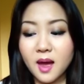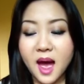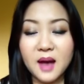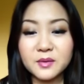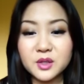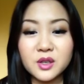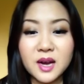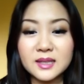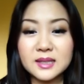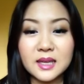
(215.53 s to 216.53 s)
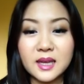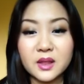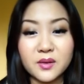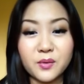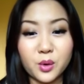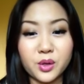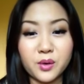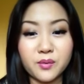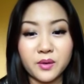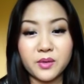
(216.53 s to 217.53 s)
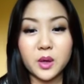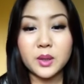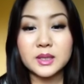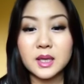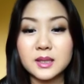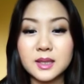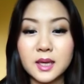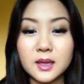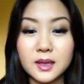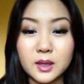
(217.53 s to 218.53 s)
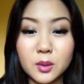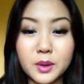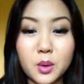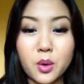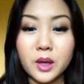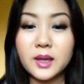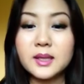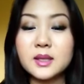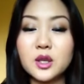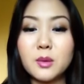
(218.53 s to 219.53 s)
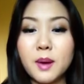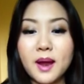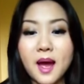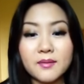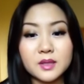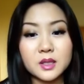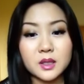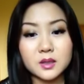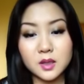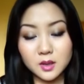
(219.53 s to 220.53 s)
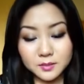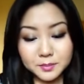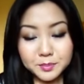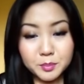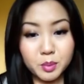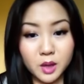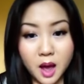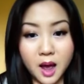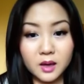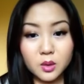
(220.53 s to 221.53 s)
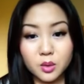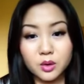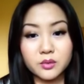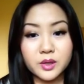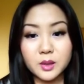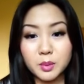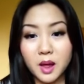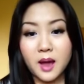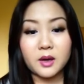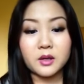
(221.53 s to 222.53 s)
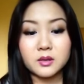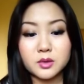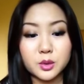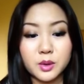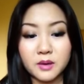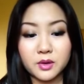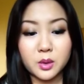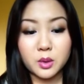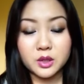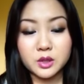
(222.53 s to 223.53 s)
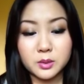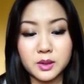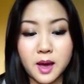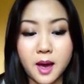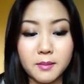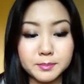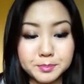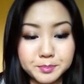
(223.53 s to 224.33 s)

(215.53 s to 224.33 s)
after, I'd say like the 4th or 5th though, it does get a little bit oily, so you might have to blot or reapply or do whatever you want to do with that.